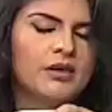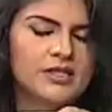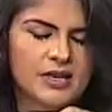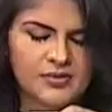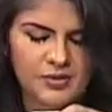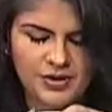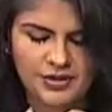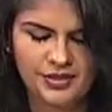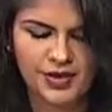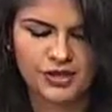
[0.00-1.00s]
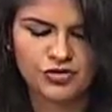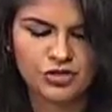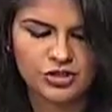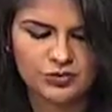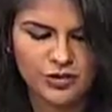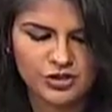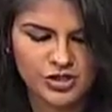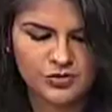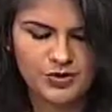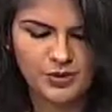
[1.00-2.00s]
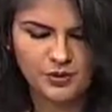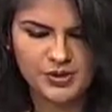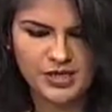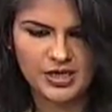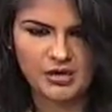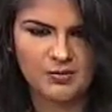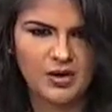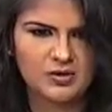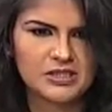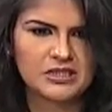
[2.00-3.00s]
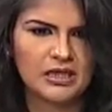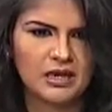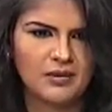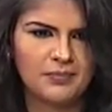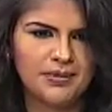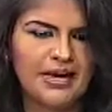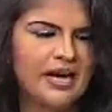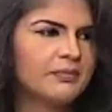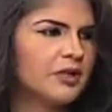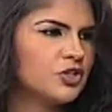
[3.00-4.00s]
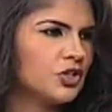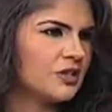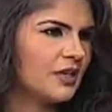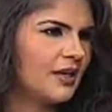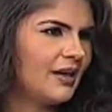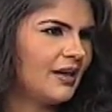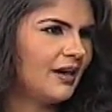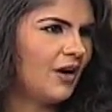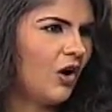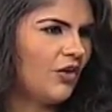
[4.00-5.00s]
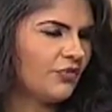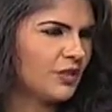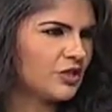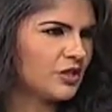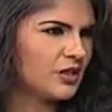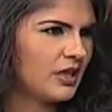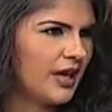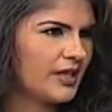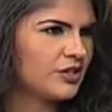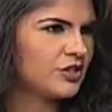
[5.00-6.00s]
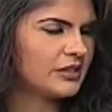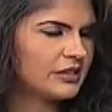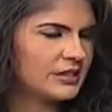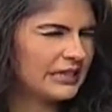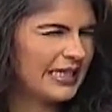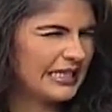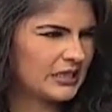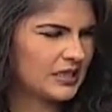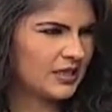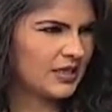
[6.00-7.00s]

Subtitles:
times with construction projects, we always hear about behind budget, off budget, and late.